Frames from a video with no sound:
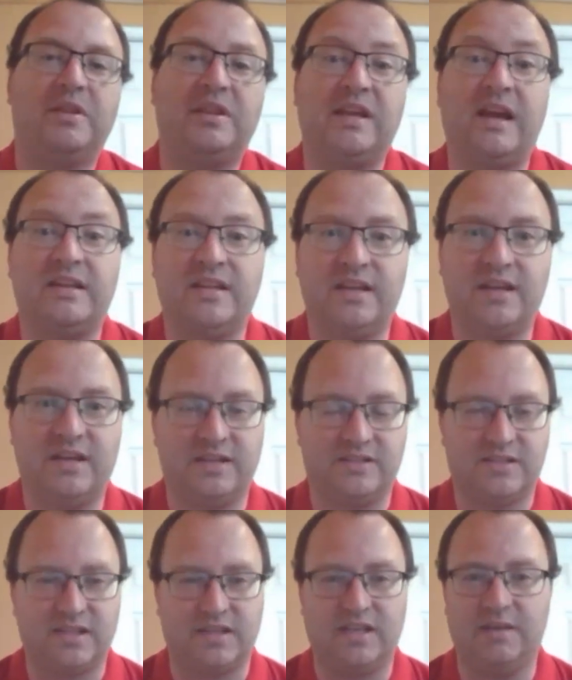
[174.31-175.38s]
But the idea
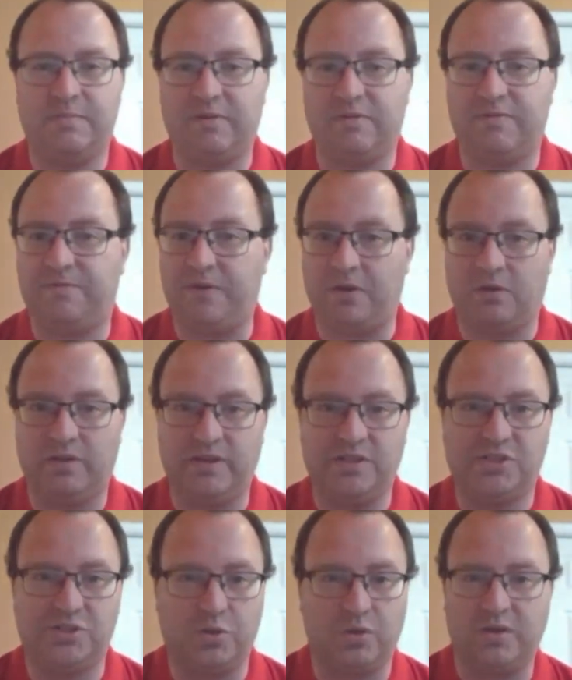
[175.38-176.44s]
is to keep it fairly
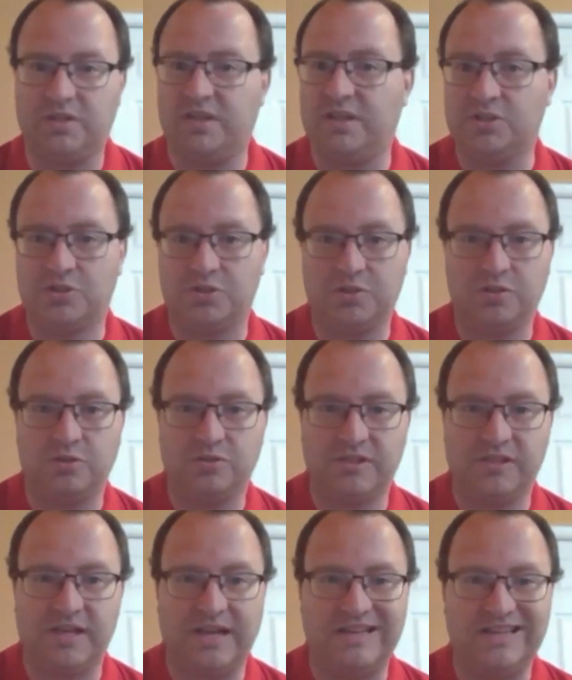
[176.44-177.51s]
short, to introduce
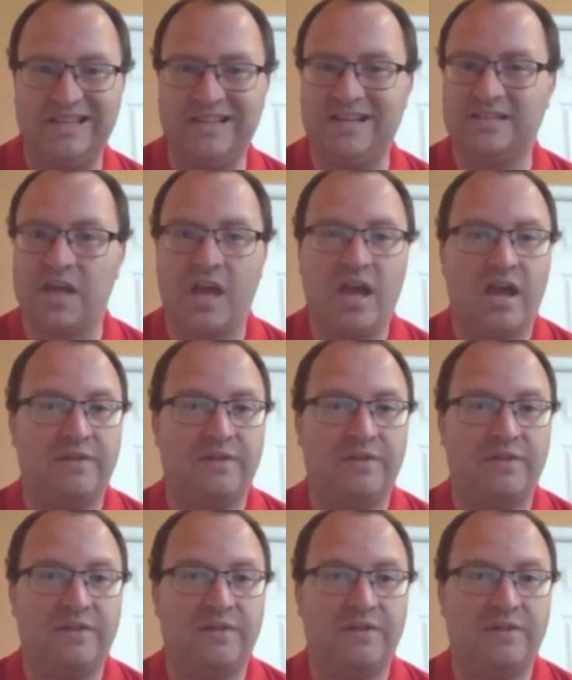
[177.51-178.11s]
the ideas,